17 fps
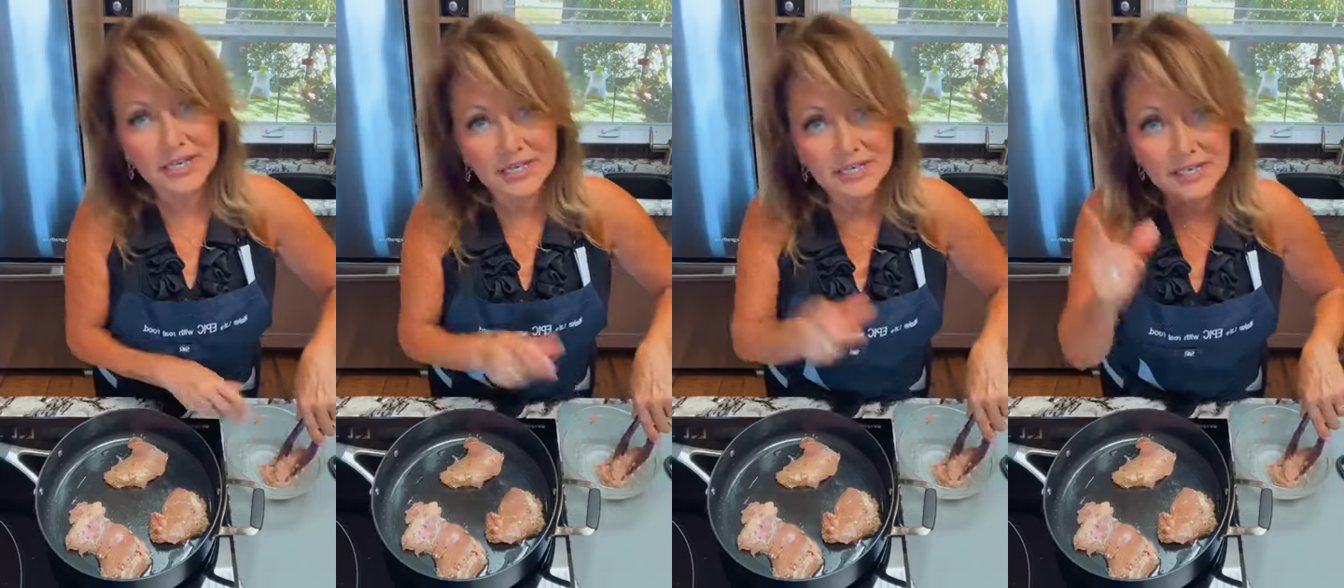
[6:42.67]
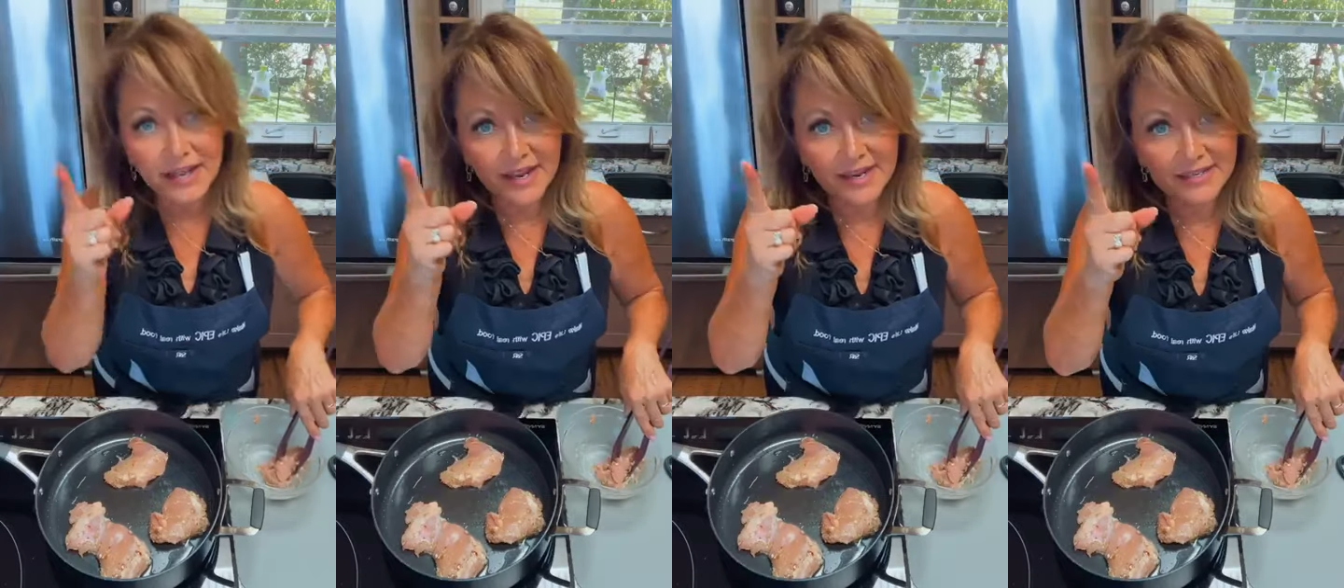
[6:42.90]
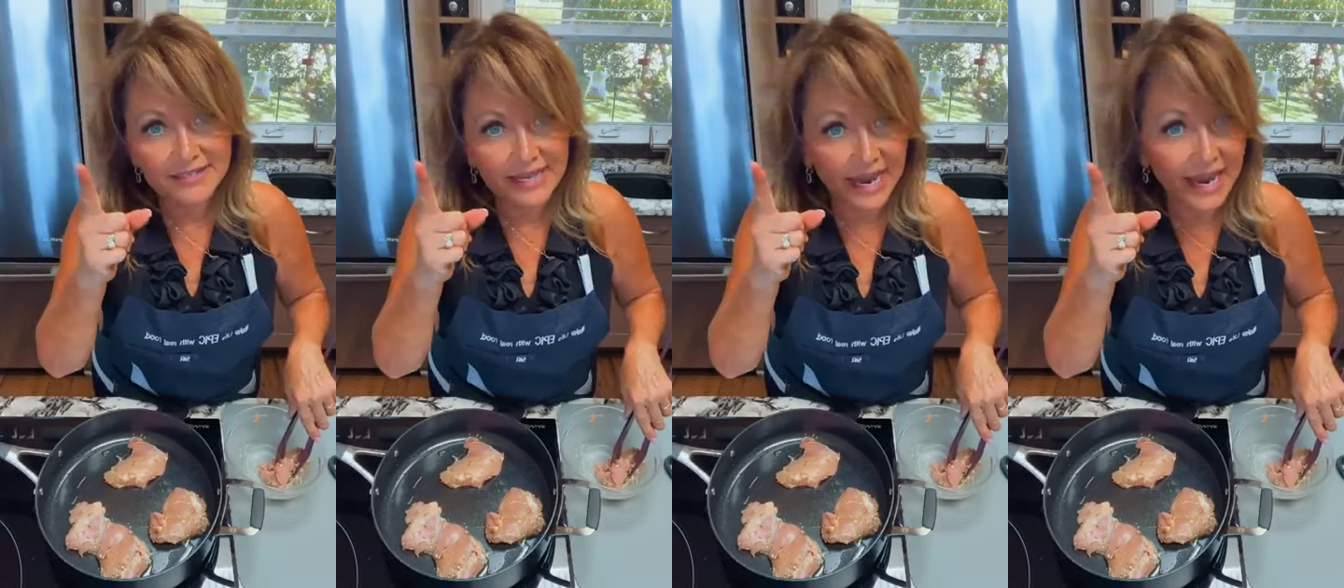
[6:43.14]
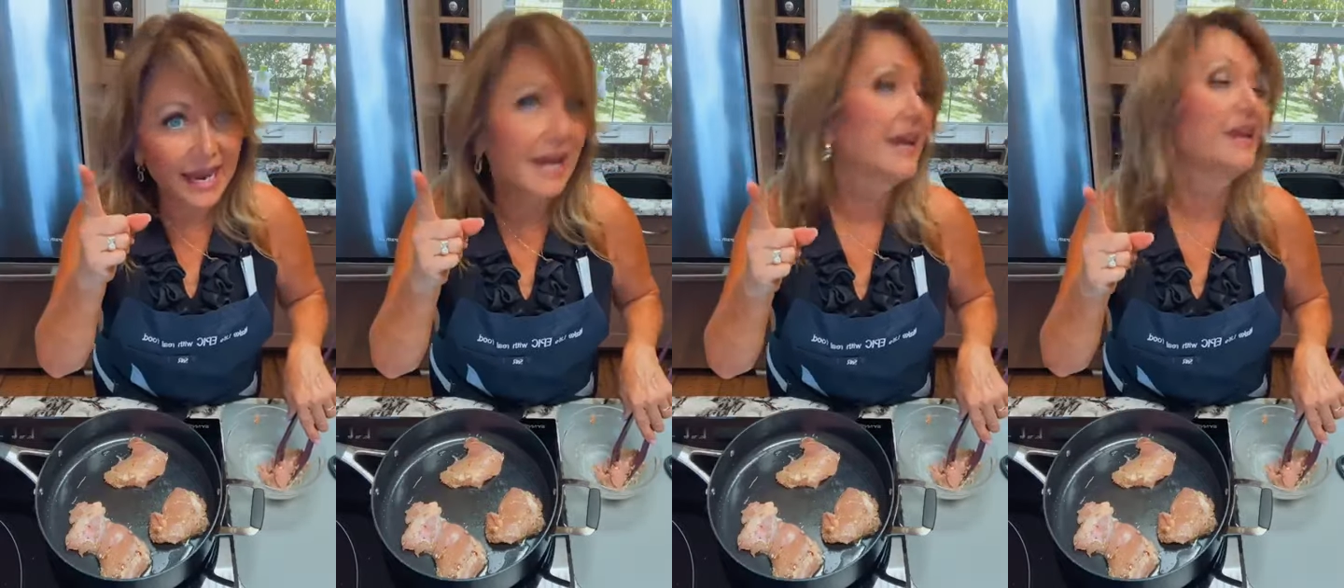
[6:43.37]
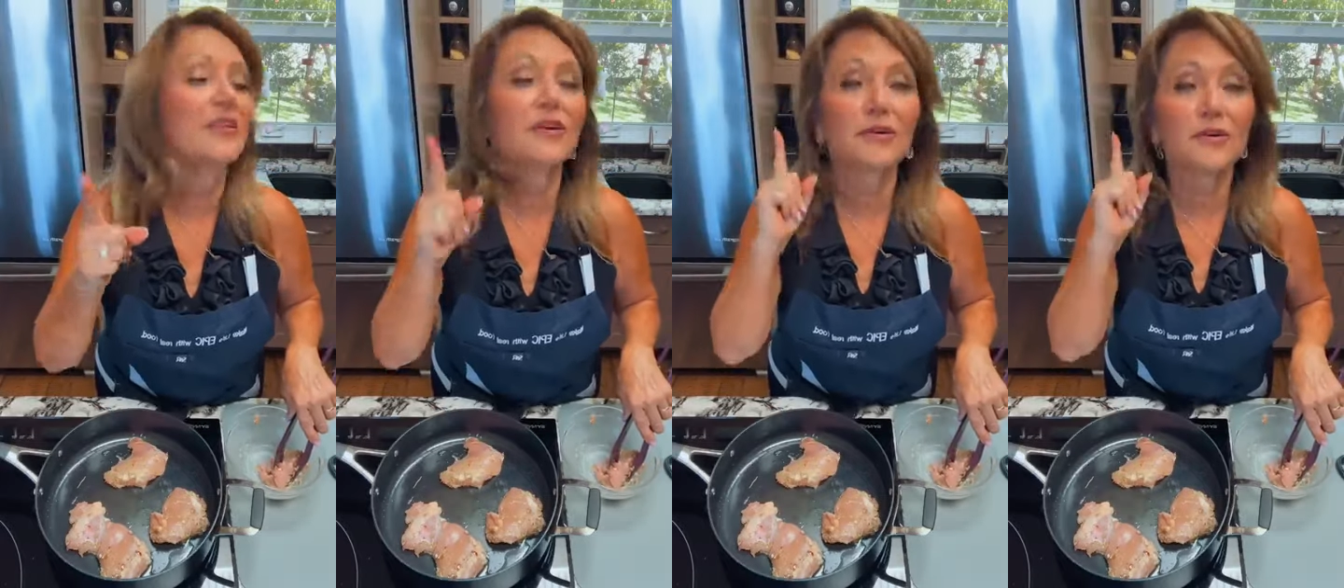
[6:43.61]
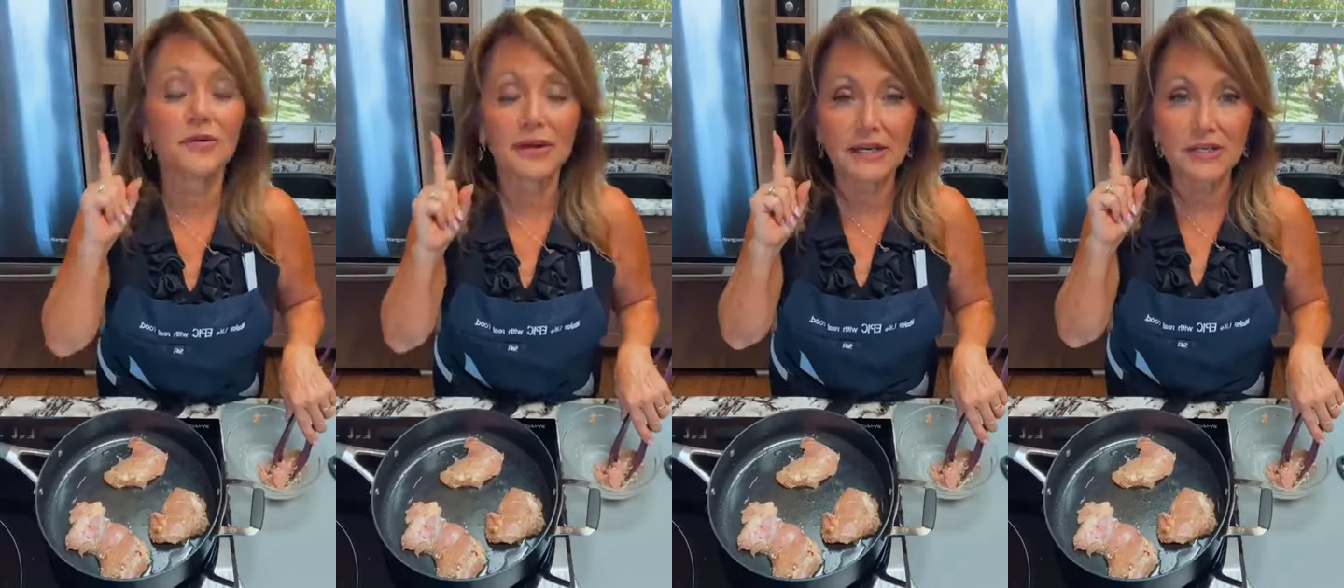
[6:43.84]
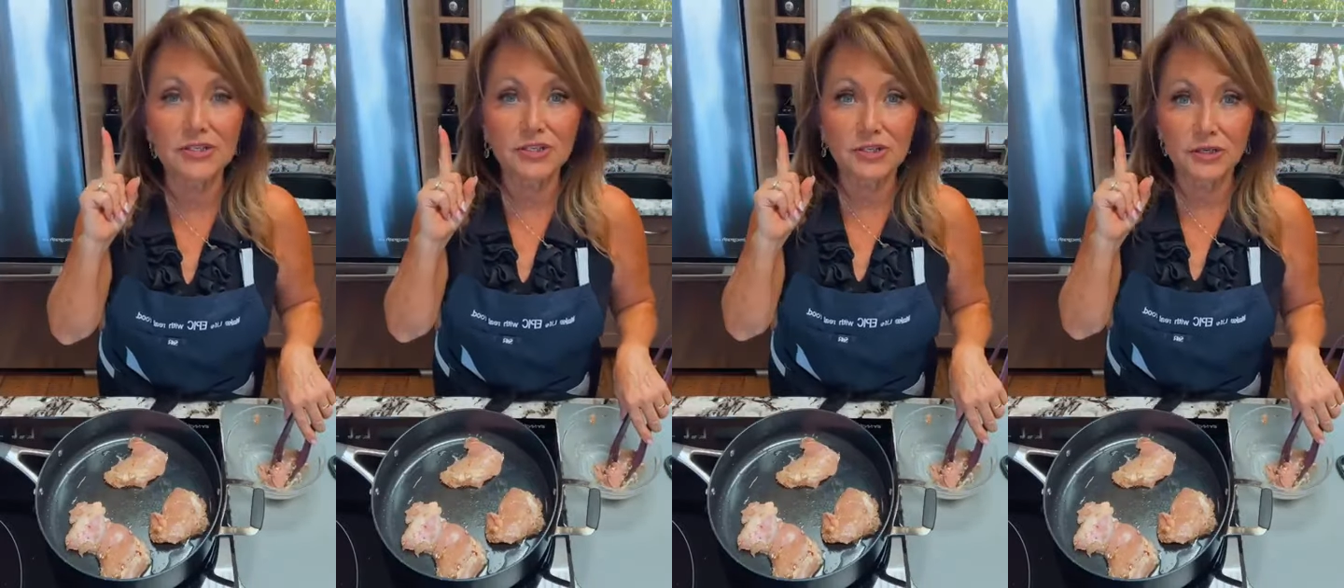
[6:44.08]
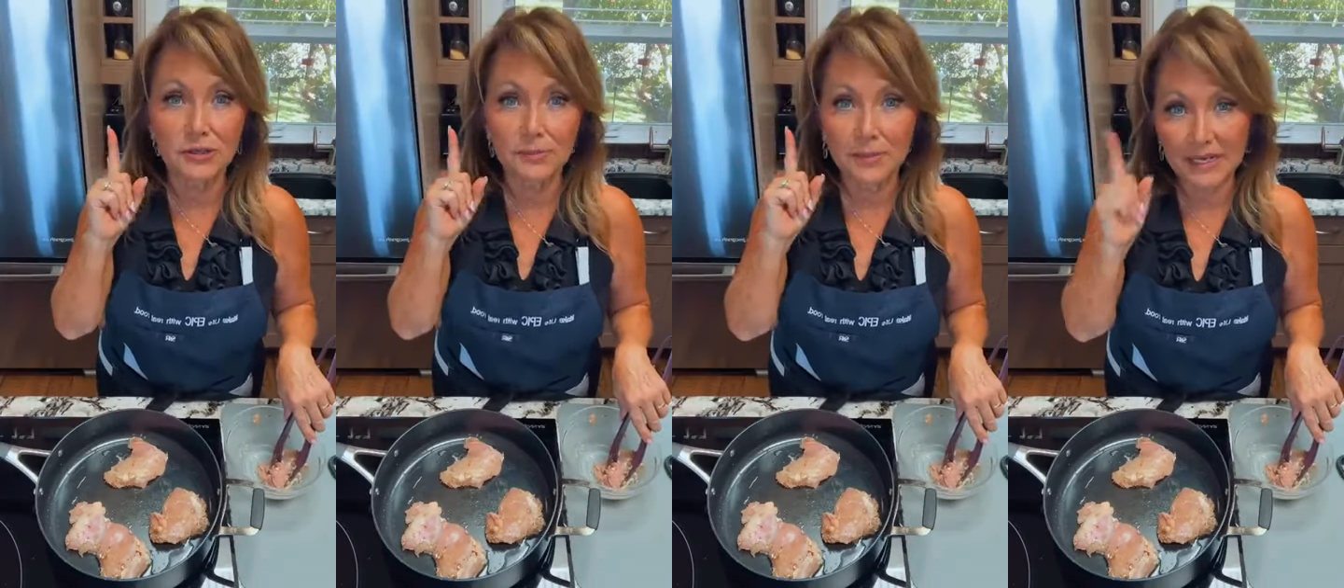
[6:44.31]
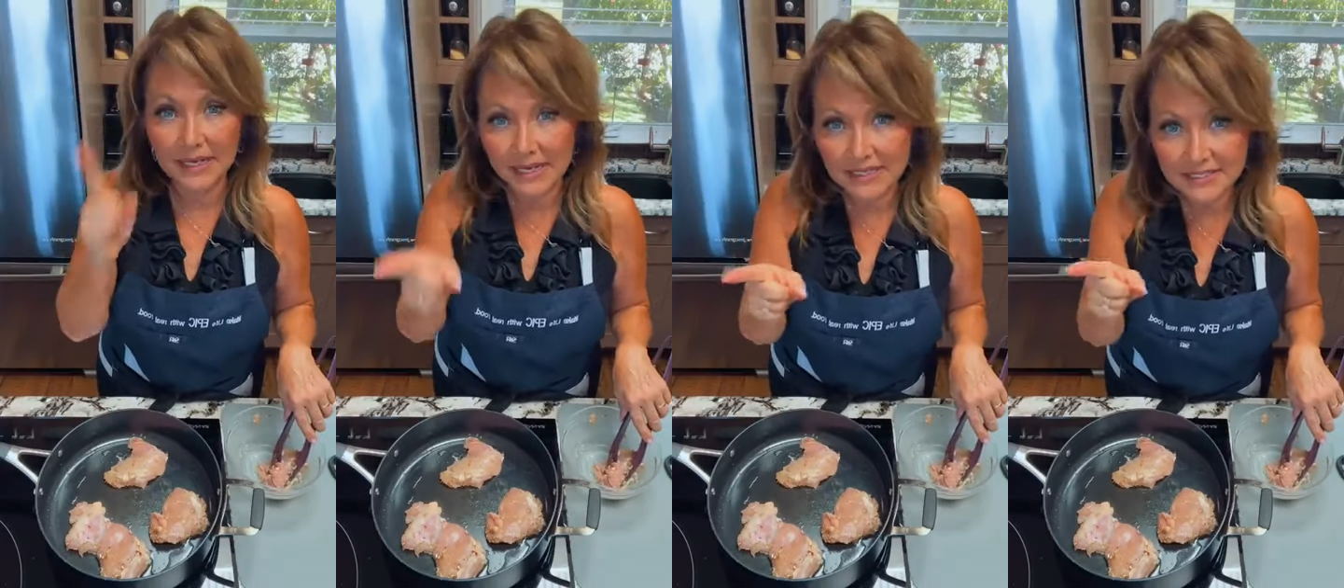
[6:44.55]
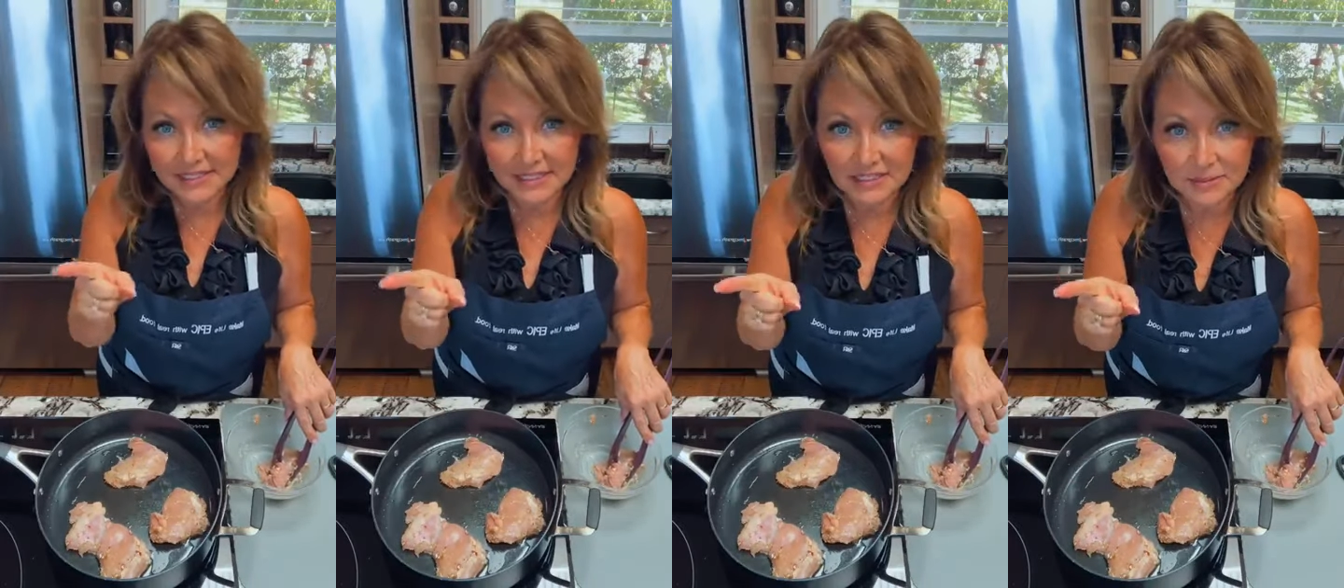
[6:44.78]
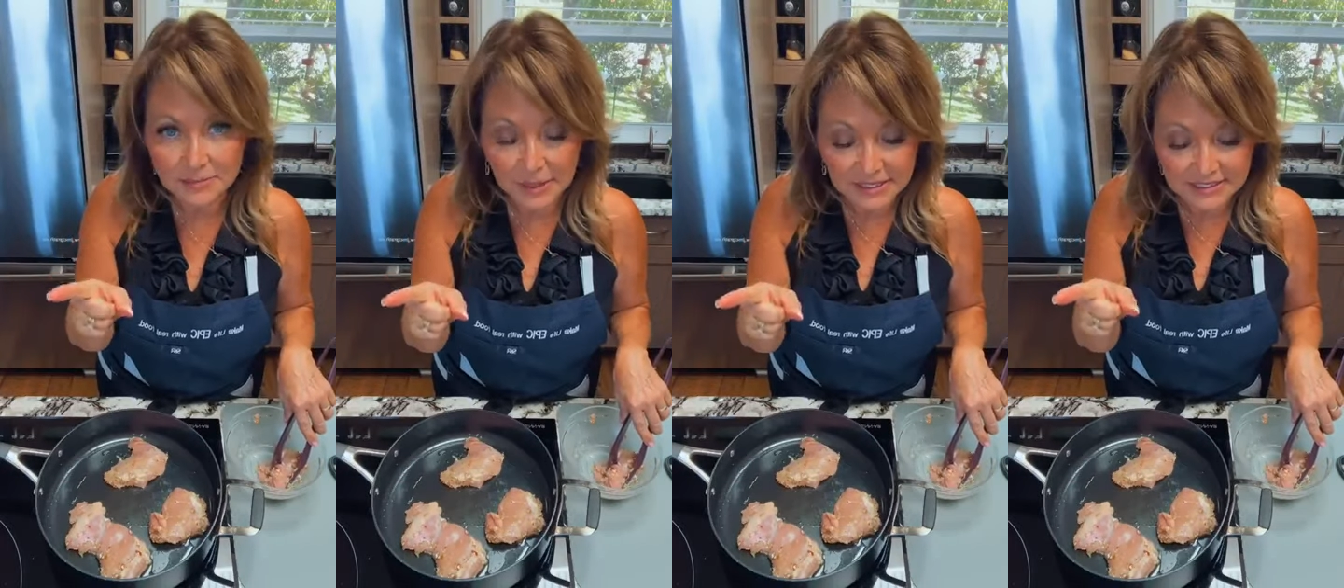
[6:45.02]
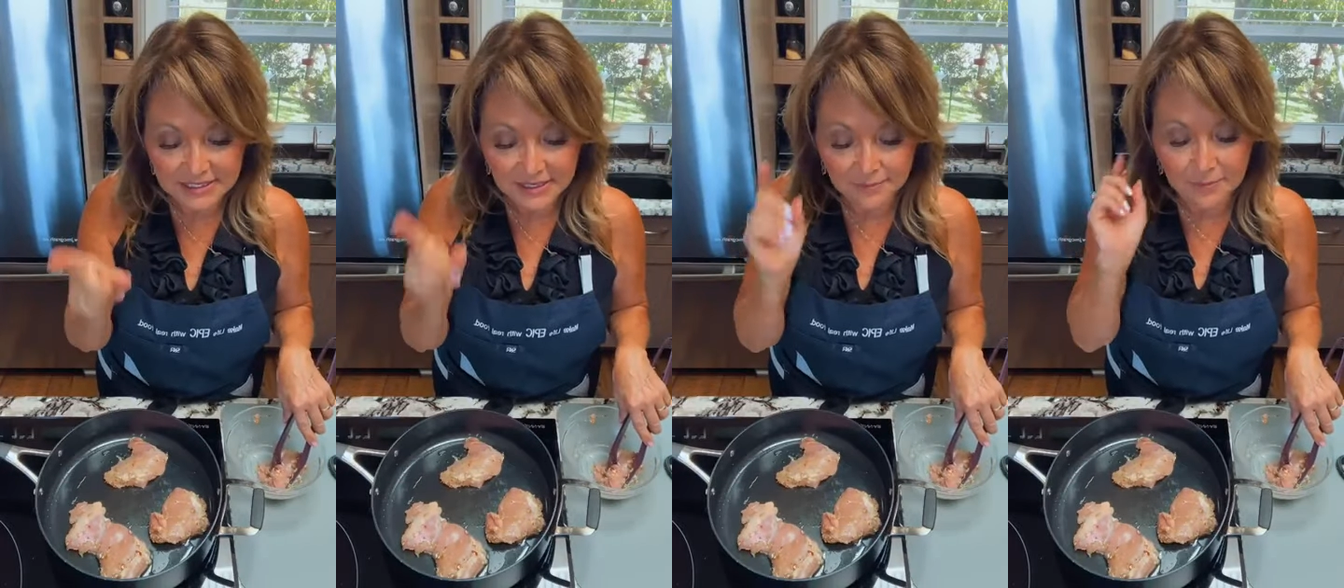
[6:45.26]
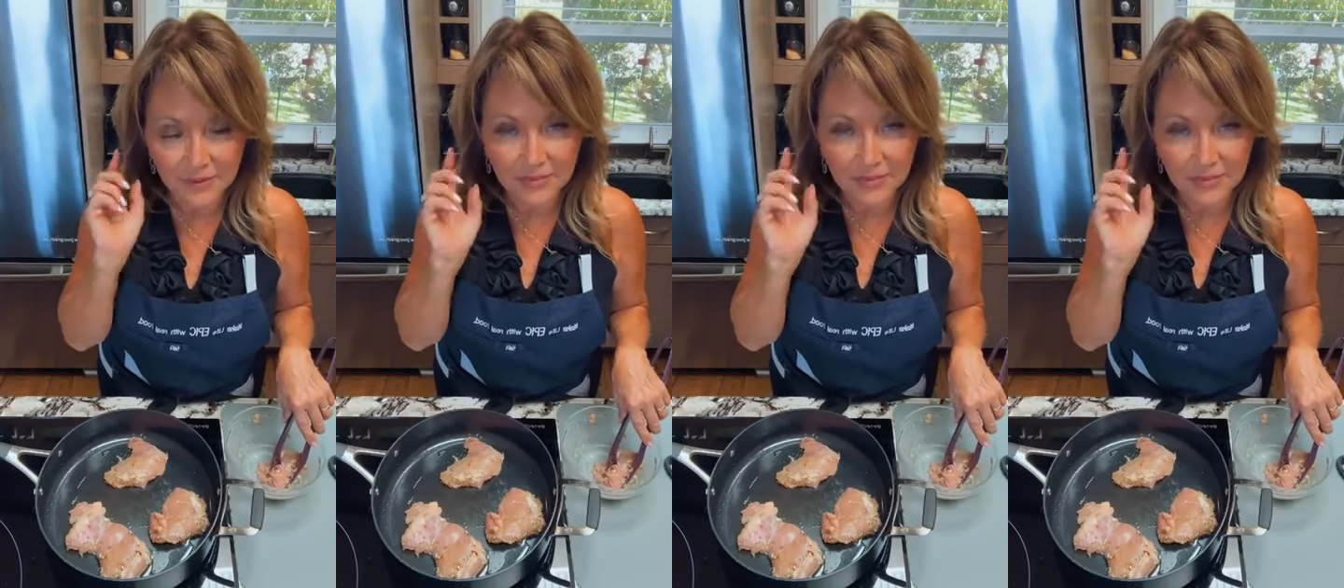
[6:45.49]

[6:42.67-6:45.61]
chicken thighs, they're going to be less expensive,